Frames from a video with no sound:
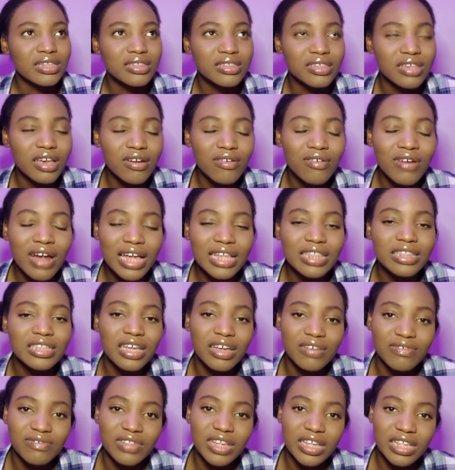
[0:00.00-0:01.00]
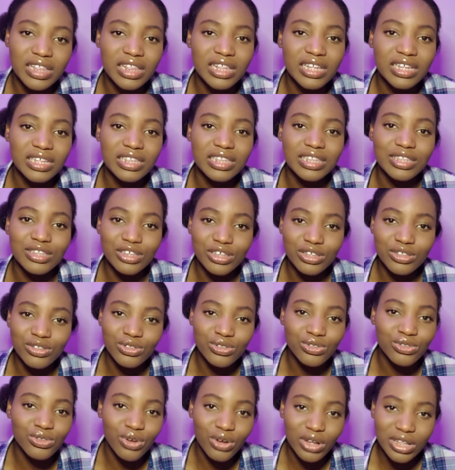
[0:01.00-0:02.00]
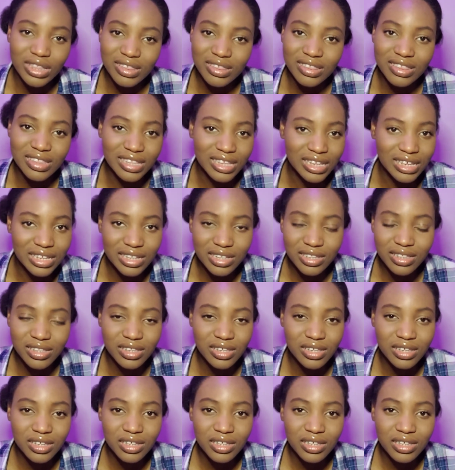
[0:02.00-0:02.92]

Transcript: Sarah definitely did not need